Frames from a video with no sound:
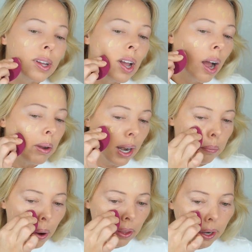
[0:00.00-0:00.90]
I mean, I'm
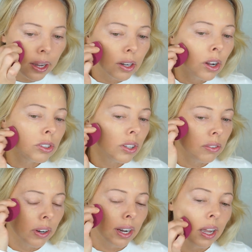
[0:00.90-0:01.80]
probably not going to know till the
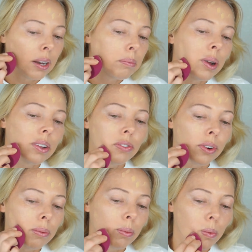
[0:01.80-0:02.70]
very end, but
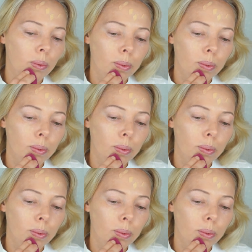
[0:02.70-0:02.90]
from